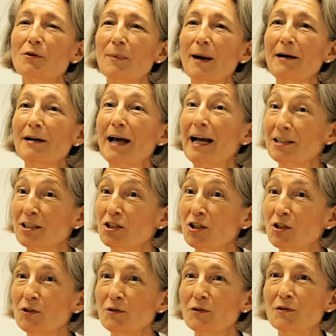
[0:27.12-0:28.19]
They talk about
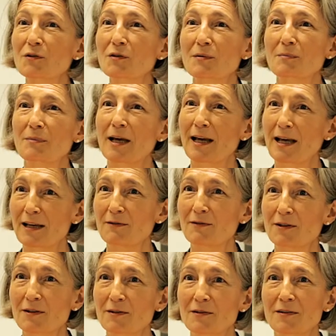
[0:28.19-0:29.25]
attitudes,
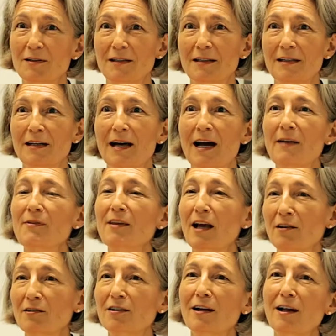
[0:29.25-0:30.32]
behaviours,
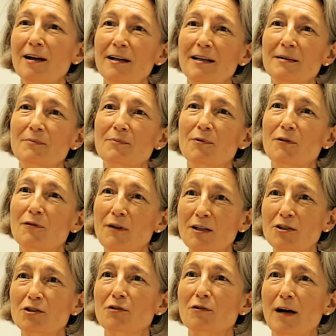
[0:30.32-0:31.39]
and the underlying
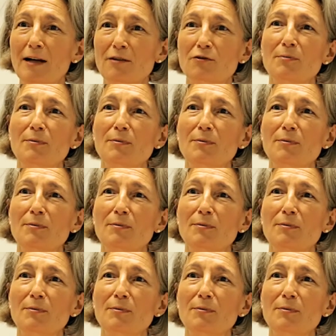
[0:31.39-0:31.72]
professional